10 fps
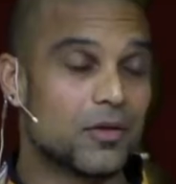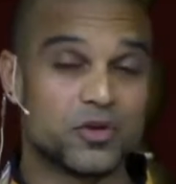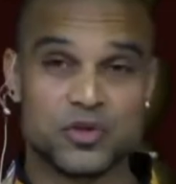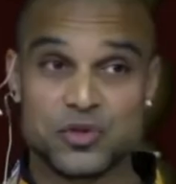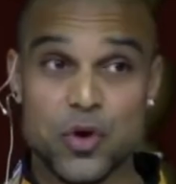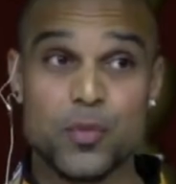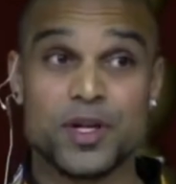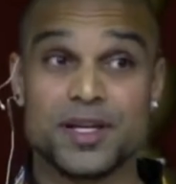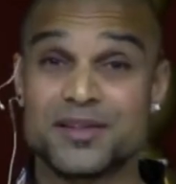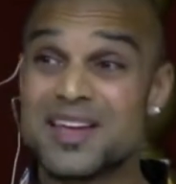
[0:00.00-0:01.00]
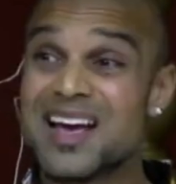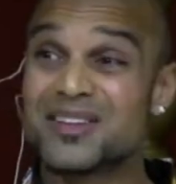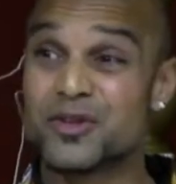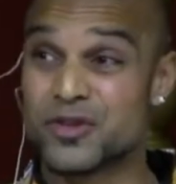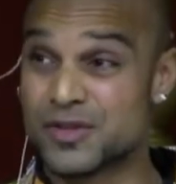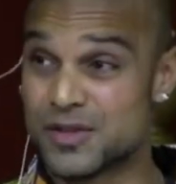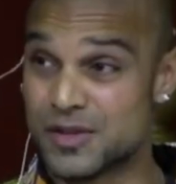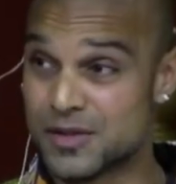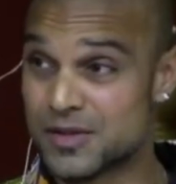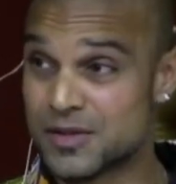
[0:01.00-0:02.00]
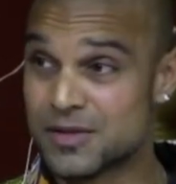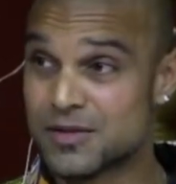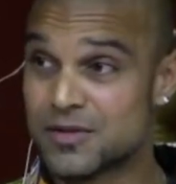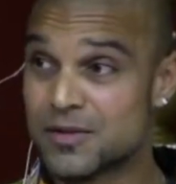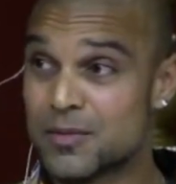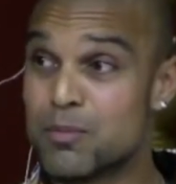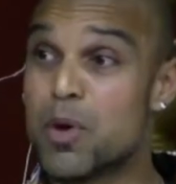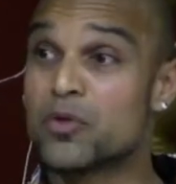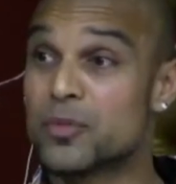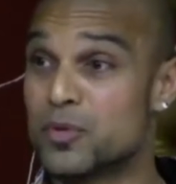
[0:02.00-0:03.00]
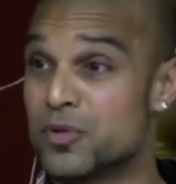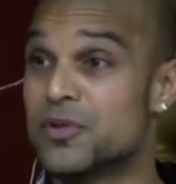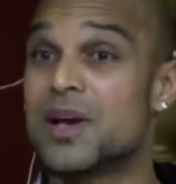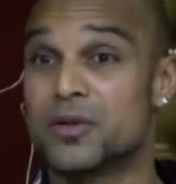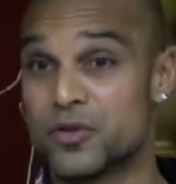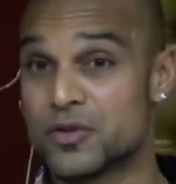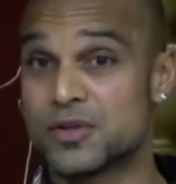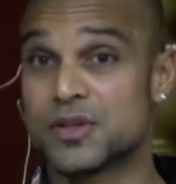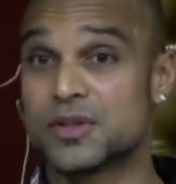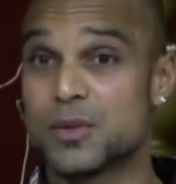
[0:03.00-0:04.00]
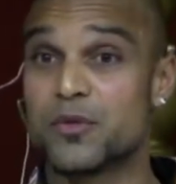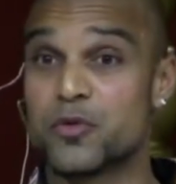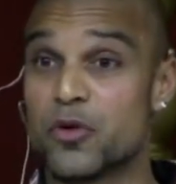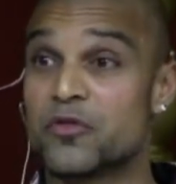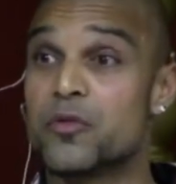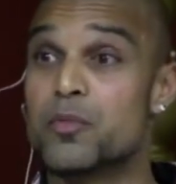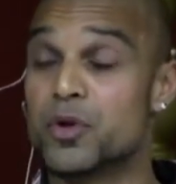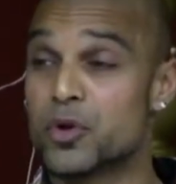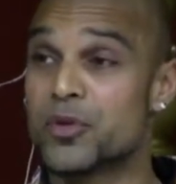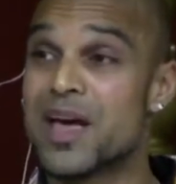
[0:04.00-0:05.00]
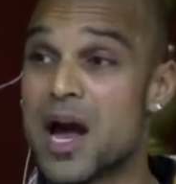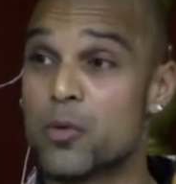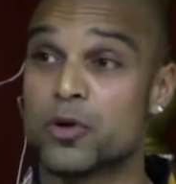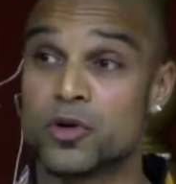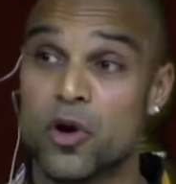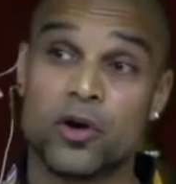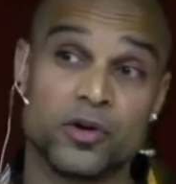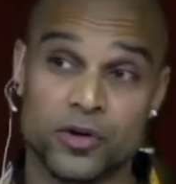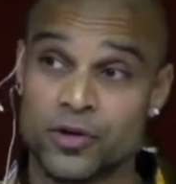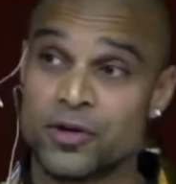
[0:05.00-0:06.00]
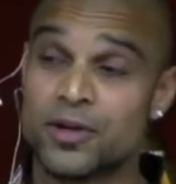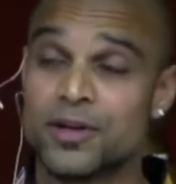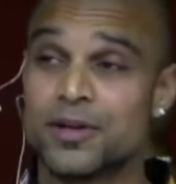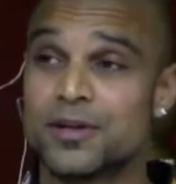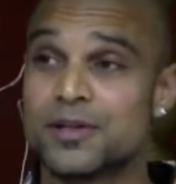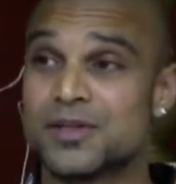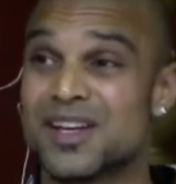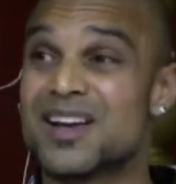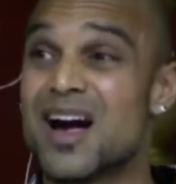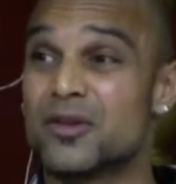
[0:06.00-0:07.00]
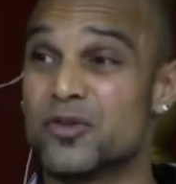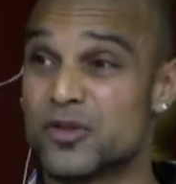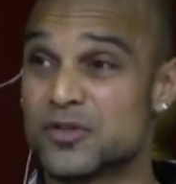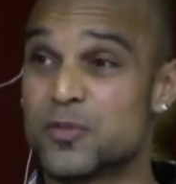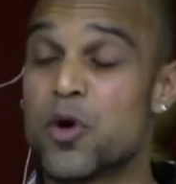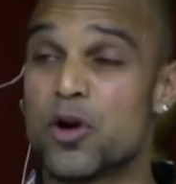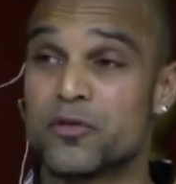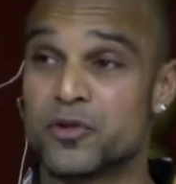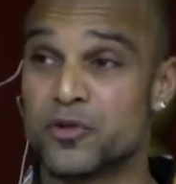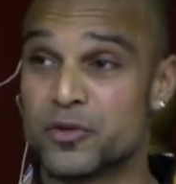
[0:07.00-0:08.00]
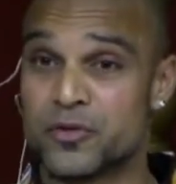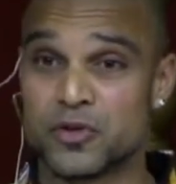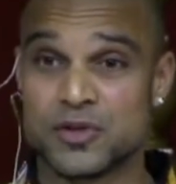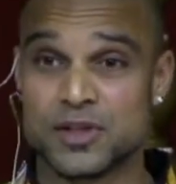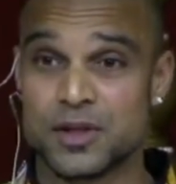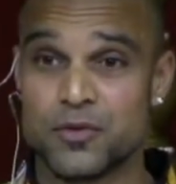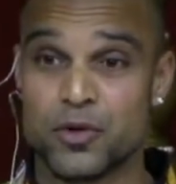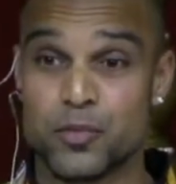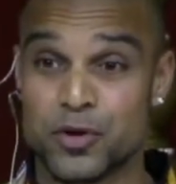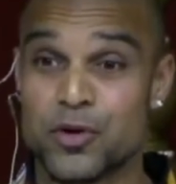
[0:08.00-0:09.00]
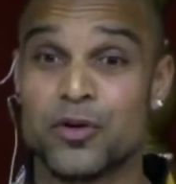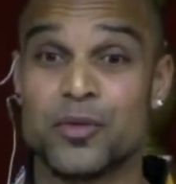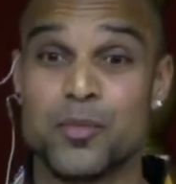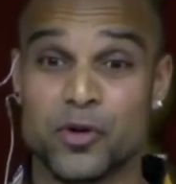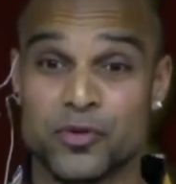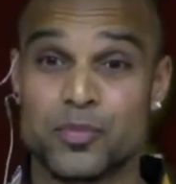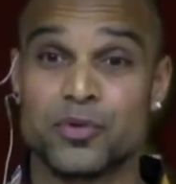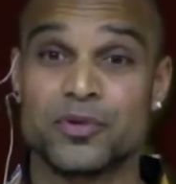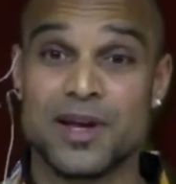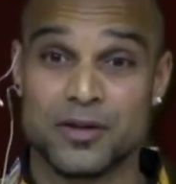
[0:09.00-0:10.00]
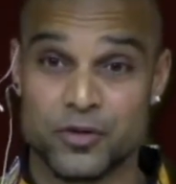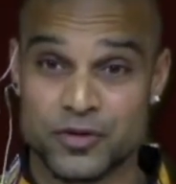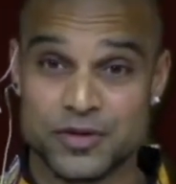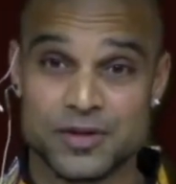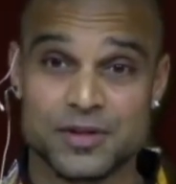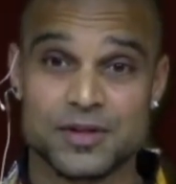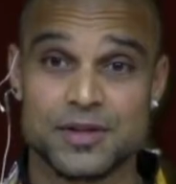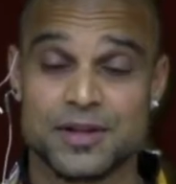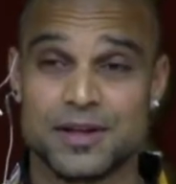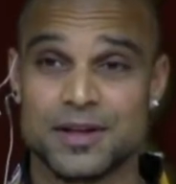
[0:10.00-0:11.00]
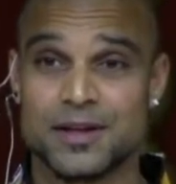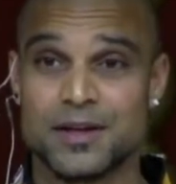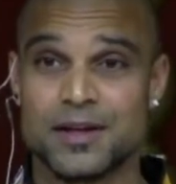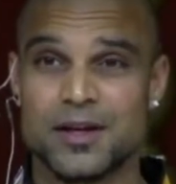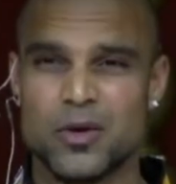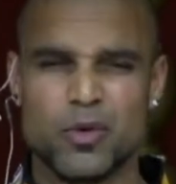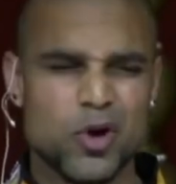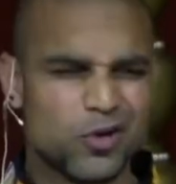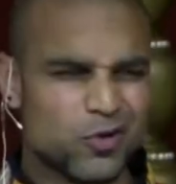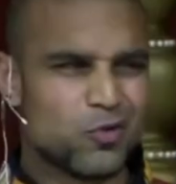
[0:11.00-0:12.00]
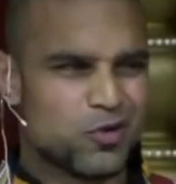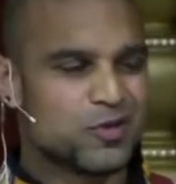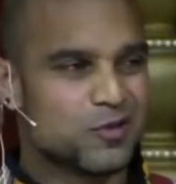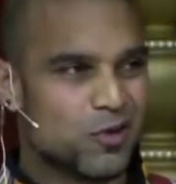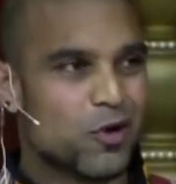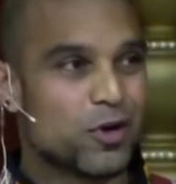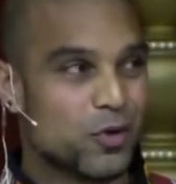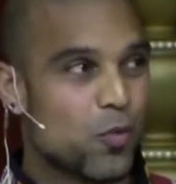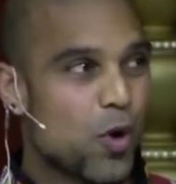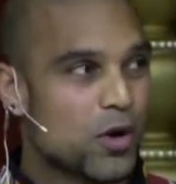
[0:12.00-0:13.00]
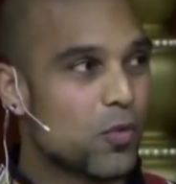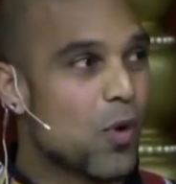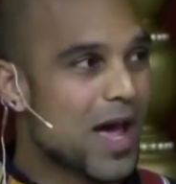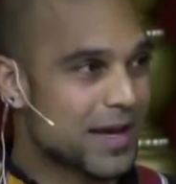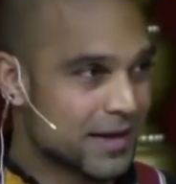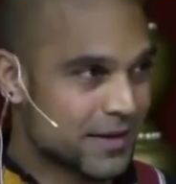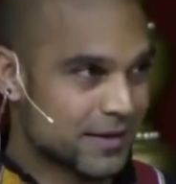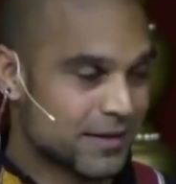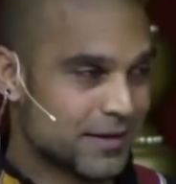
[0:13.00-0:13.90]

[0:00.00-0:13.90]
There's so many intelligences, multiple intelligences. Some of you are familiar with Howard Gardner, psychologist from Harvard University. He wrote a book called The Multiple Intelligences. We all don't just learn in one way,